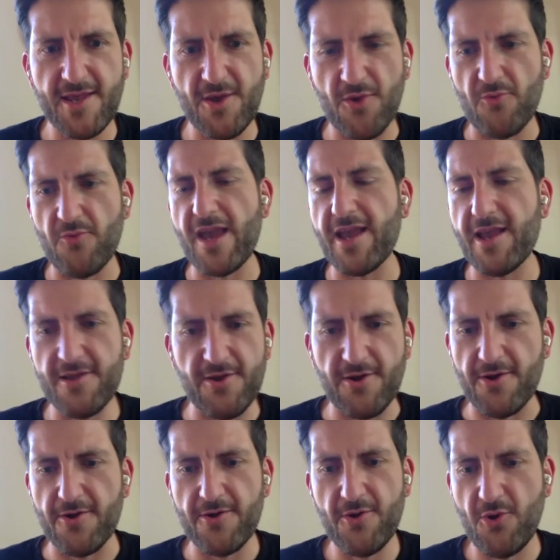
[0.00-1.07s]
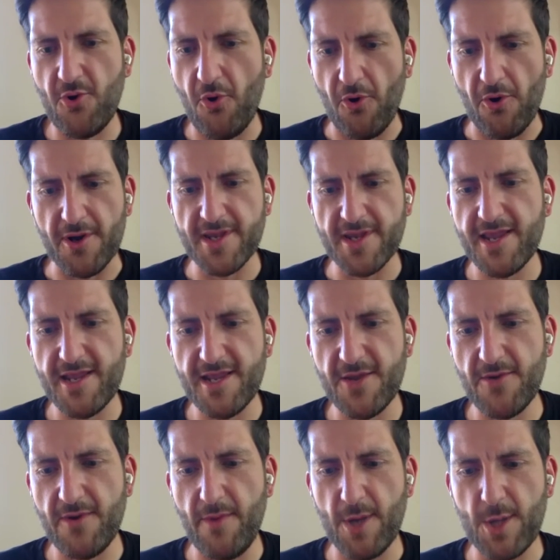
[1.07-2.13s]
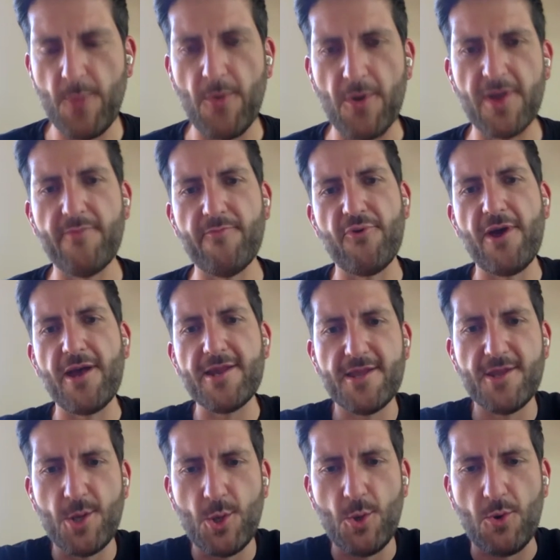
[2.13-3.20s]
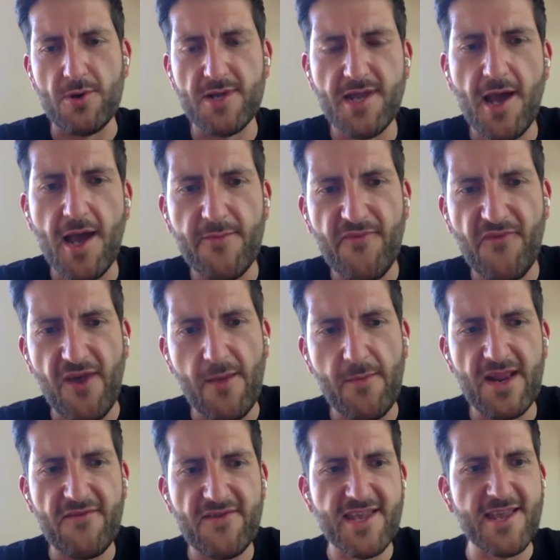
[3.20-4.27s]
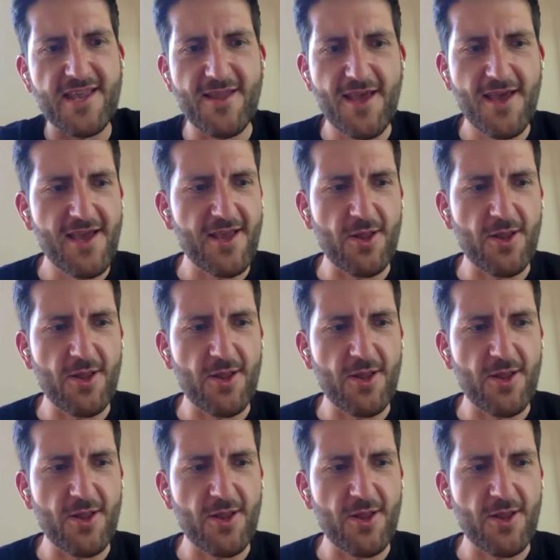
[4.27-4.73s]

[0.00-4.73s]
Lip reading: your regular course into a much more compressed, shortened time frame. And I've seen,